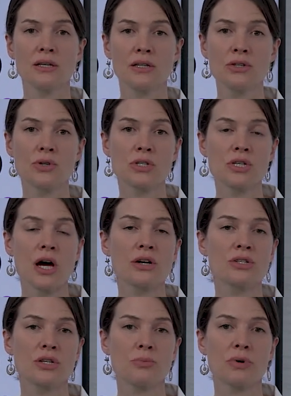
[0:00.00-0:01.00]
you can talk
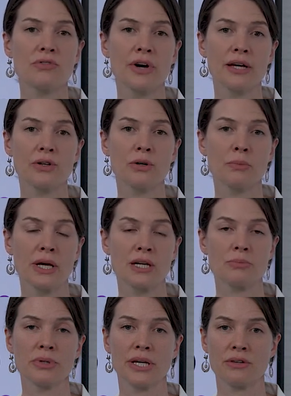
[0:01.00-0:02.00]
to your provider and make
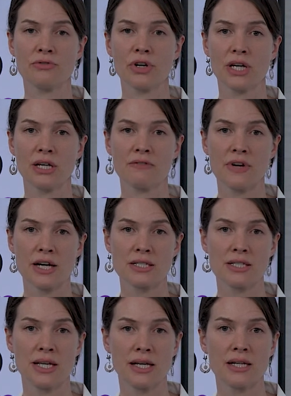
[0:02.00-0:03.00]
a plan for getting
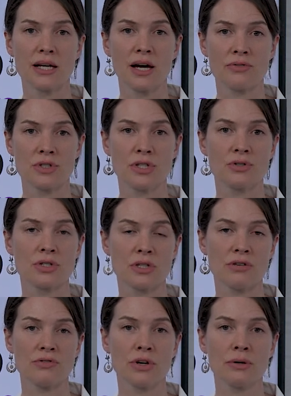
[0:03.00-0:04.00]
vaccinated after you
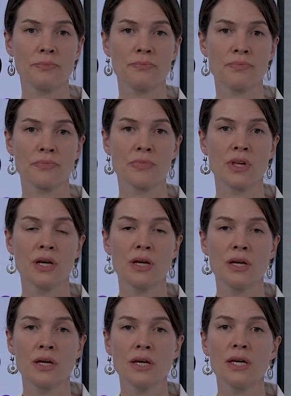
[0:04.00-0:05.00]
deliver.
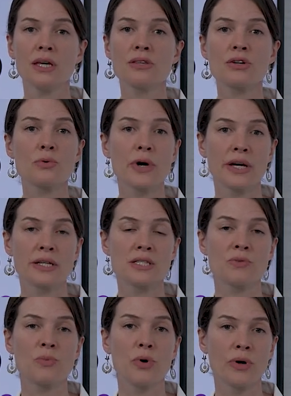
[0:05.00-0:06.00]
Either way, it's
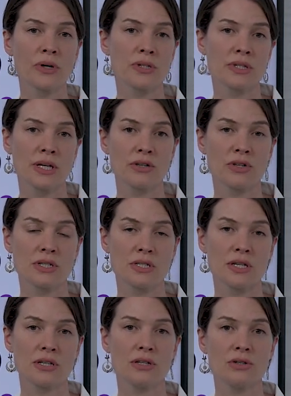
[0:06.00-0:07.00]
important that you
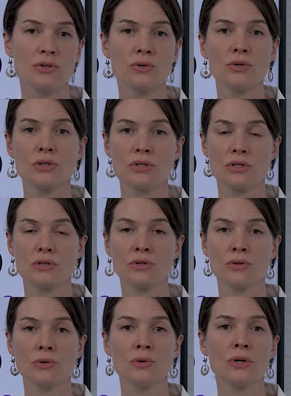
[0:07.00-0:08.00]
continue
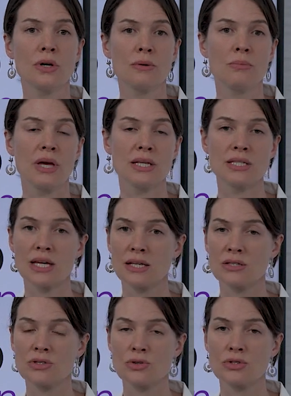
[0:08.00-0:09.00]
to
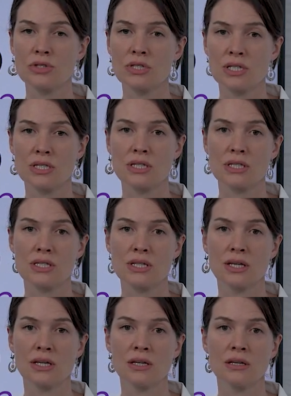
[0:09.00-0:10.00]
maintain social
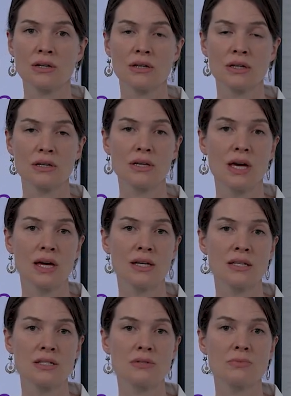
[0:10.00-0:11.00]
distancing
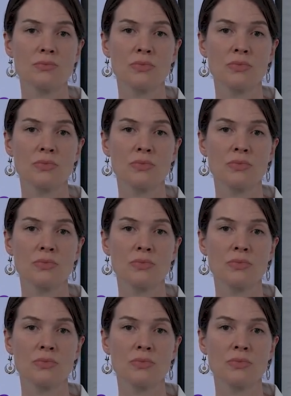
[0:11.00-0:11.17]
and